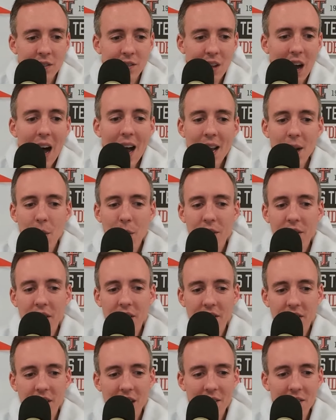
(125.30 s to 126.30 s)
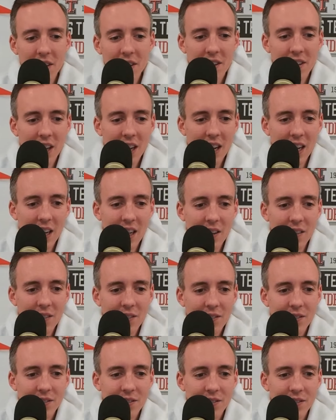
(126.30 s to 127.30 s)
Iowa's at
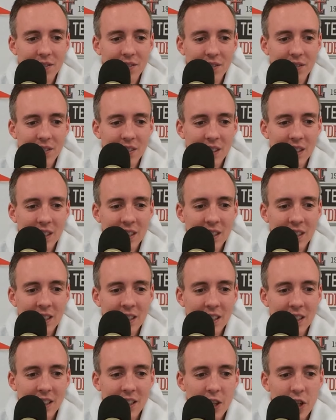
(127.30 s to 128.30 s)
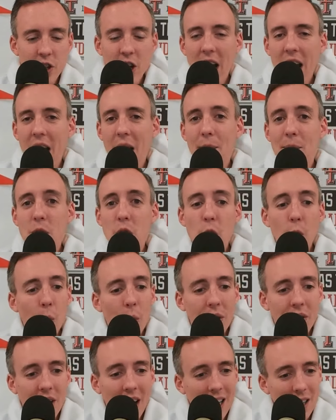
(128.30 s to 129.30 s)
17.
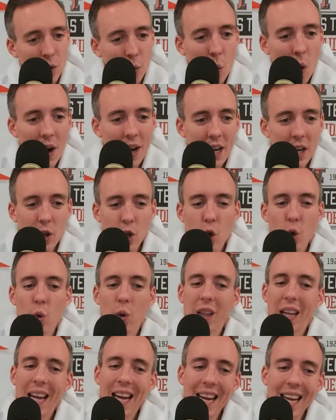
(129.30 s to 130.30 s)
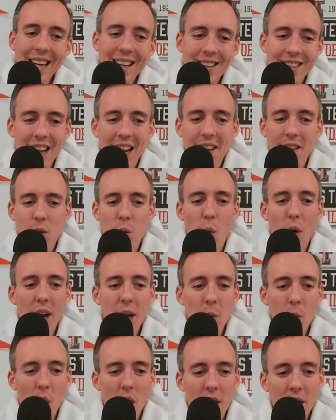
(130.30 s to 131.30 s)
JMU is at 20. Tulane is at
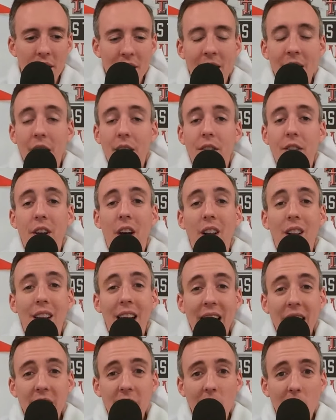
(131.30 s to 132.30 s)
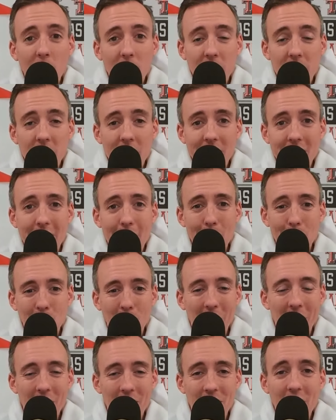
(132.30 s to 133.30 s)
21. Toledo's in the top
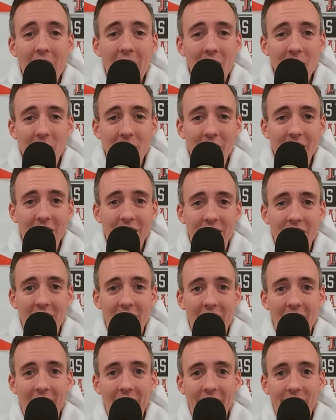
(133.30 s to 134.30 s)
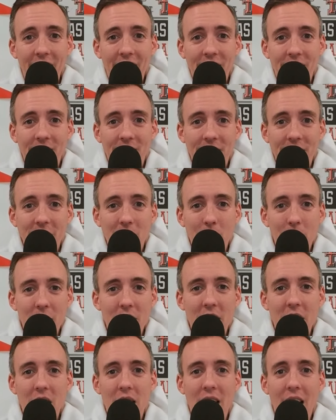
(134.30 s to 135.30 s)
25 for this guy with
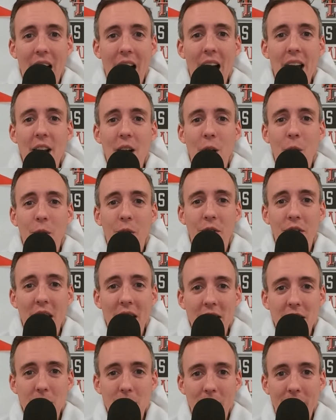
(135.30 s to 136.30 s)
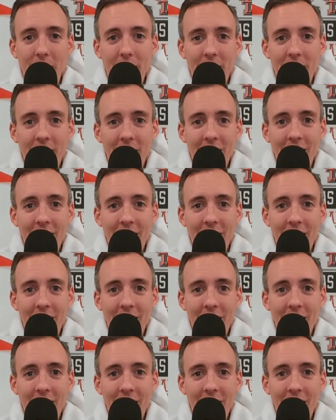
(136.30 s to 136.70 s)
the Idaho Statesman.